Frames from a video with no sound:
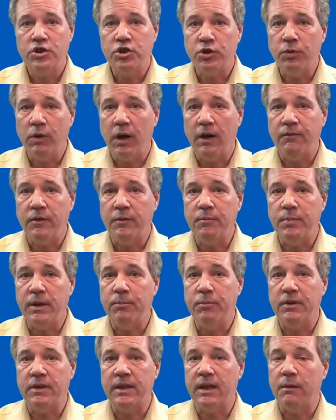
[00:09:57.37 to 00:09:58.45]
Too often,
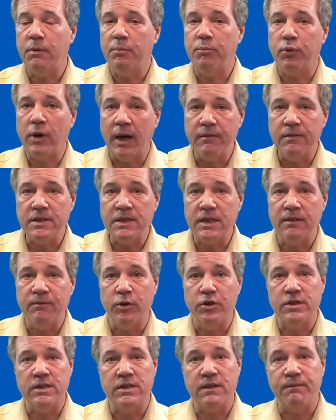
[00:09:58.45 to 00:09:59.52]
people think about privacy
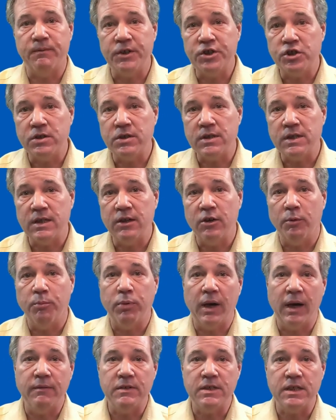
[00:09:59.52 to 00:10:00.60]
versus efficiency or
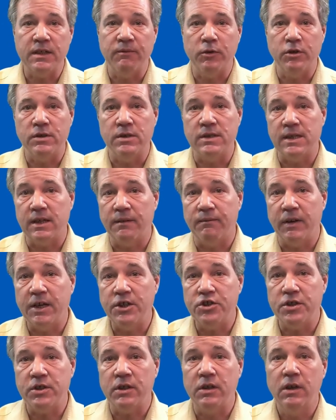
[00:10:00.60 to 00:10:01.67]
privacy versus
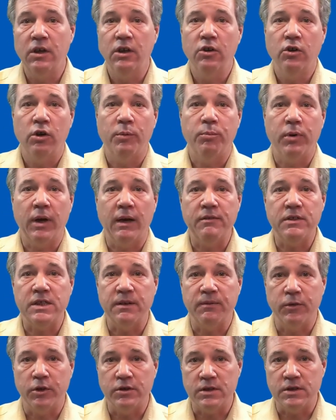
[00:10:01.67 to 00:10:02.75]
innovation or
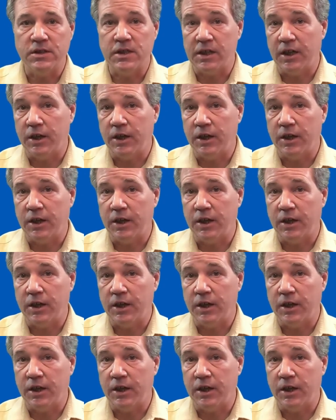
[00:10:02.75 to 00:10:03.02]
privacy versus